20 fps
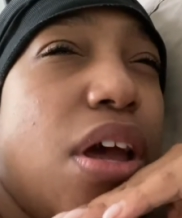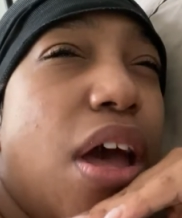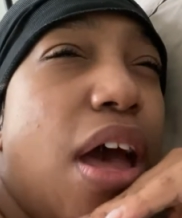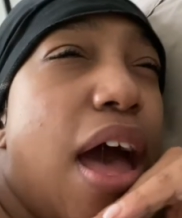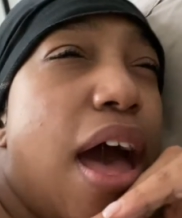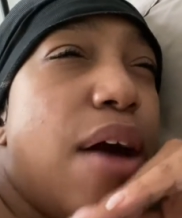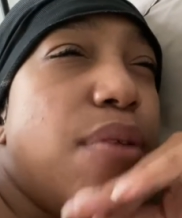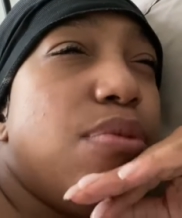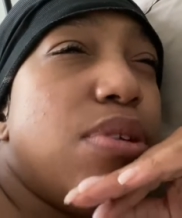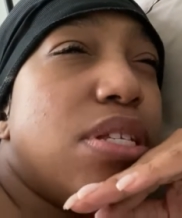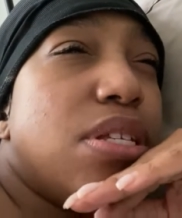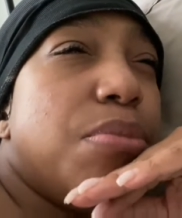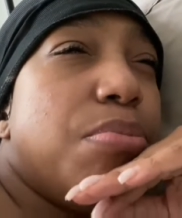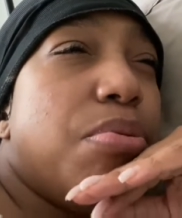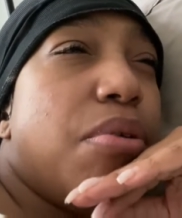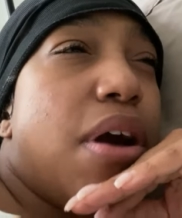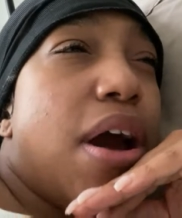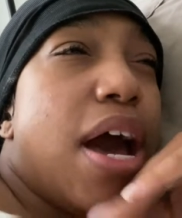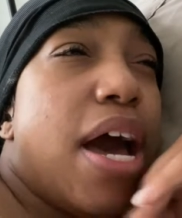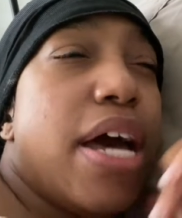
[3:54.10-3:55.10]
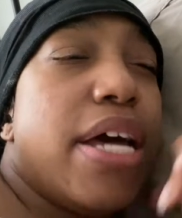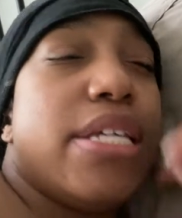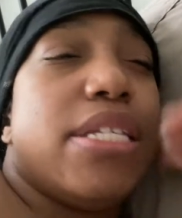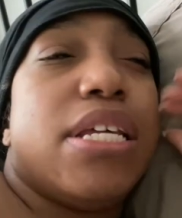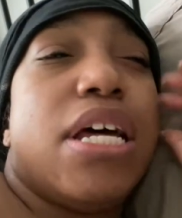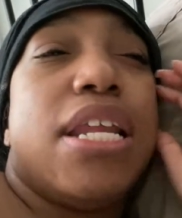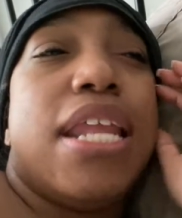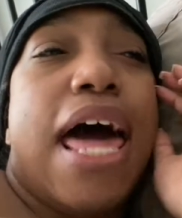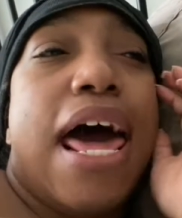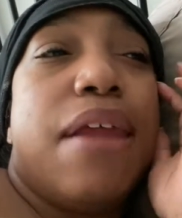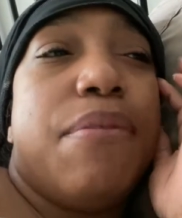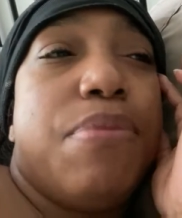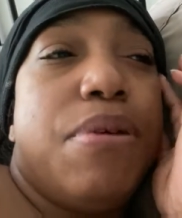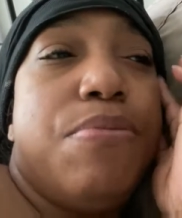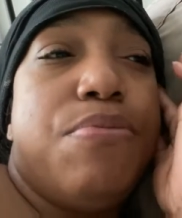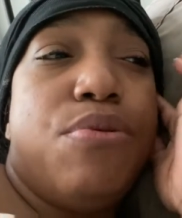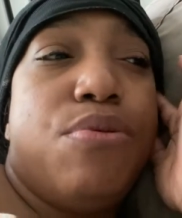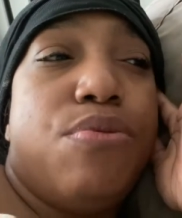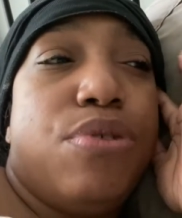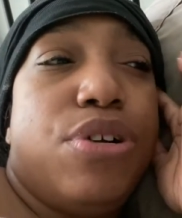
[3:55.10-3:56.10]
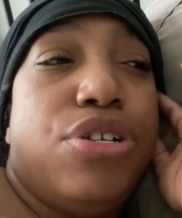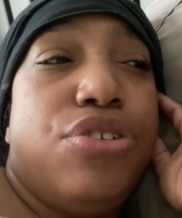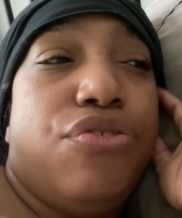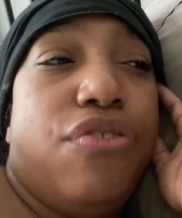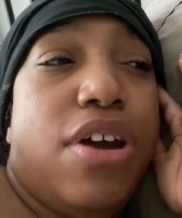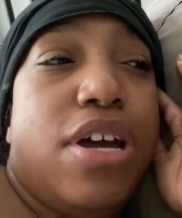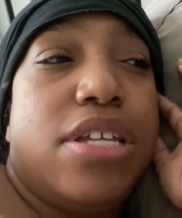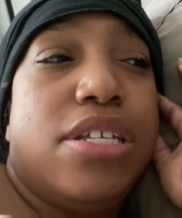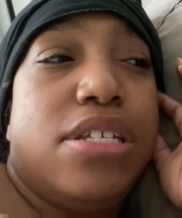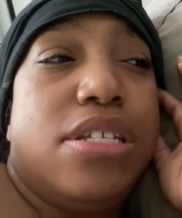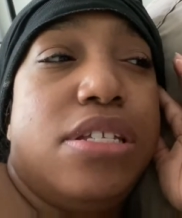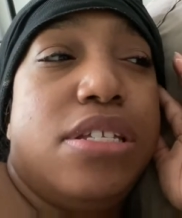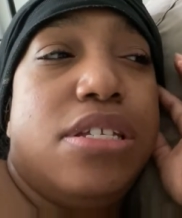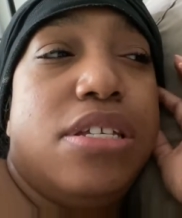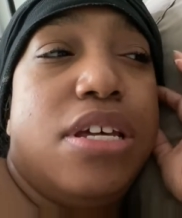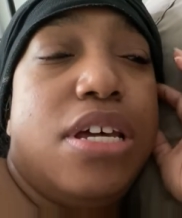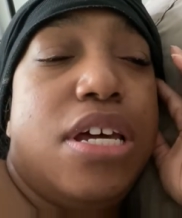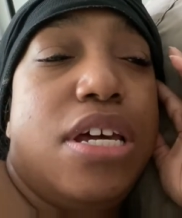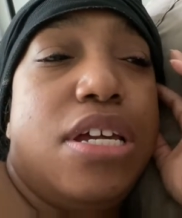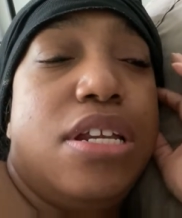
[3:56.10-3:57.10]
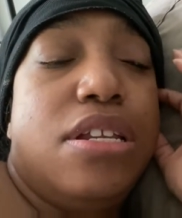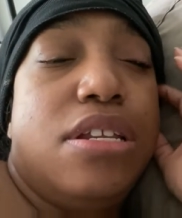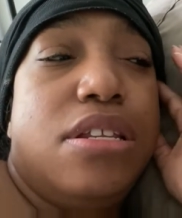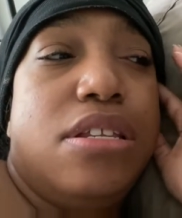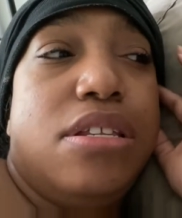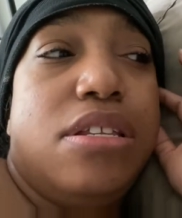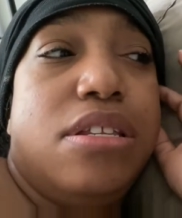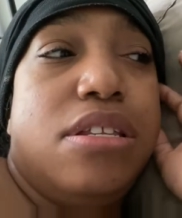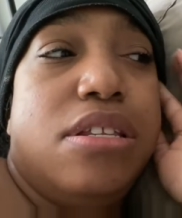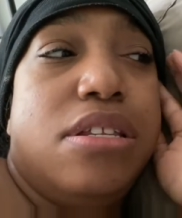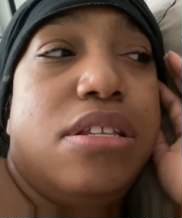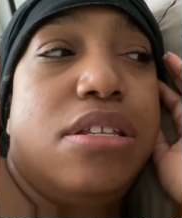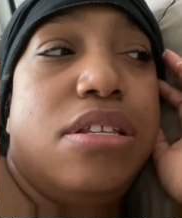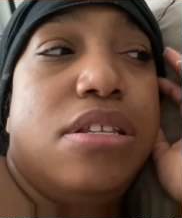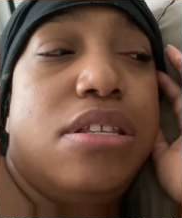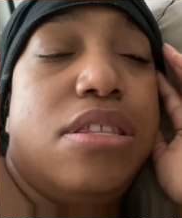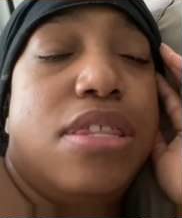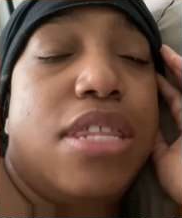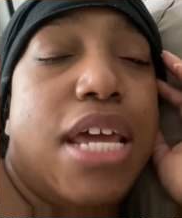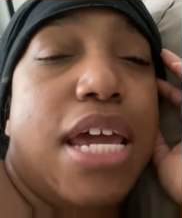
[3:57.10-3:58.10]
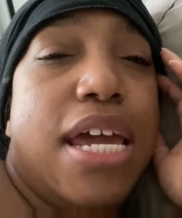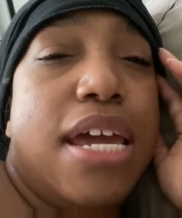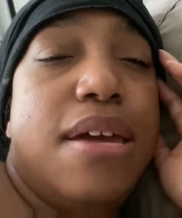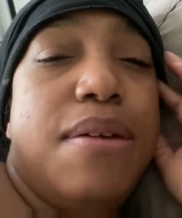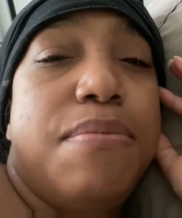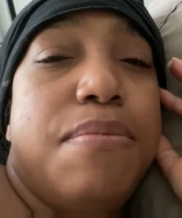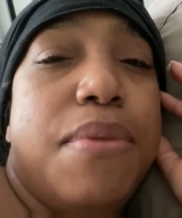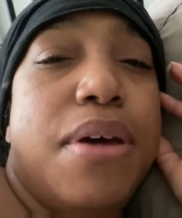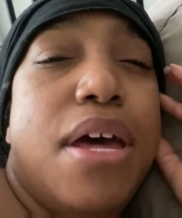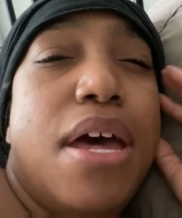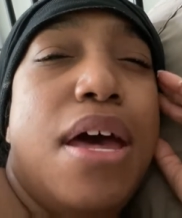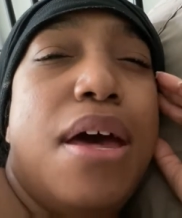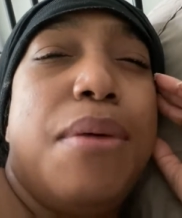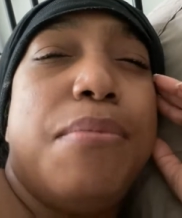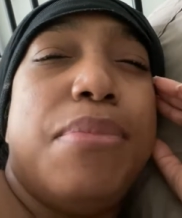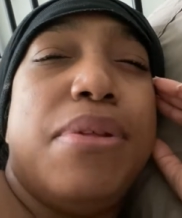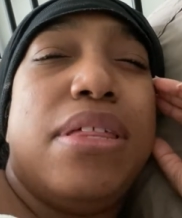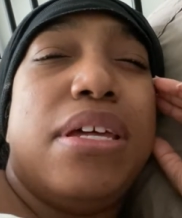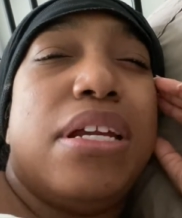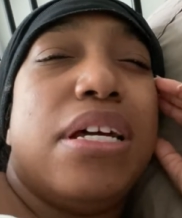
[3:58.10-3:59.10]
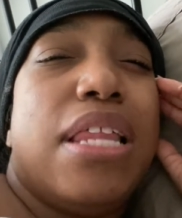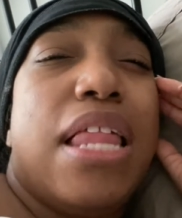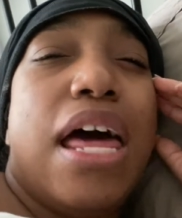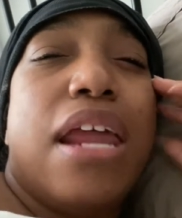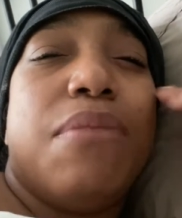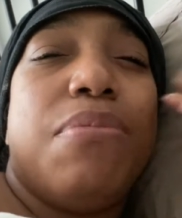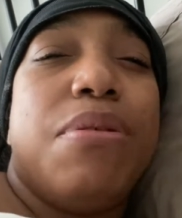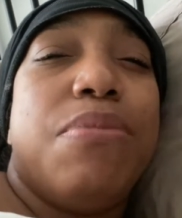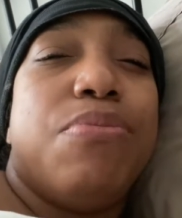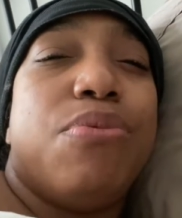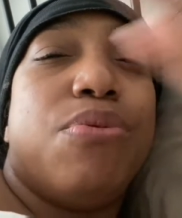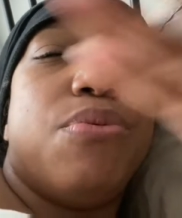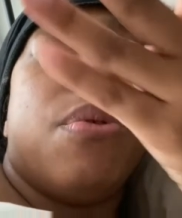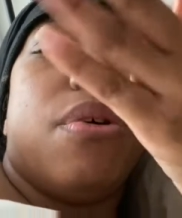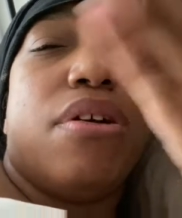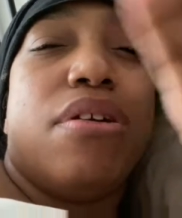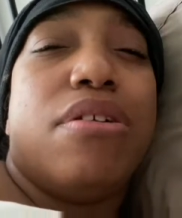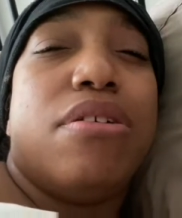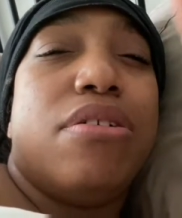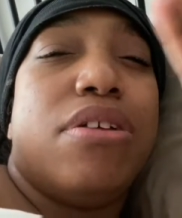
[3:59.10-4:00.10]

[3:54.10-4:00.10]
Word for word: I was surprised. A lot of people were dressed in theme, but then a lot of people weren't.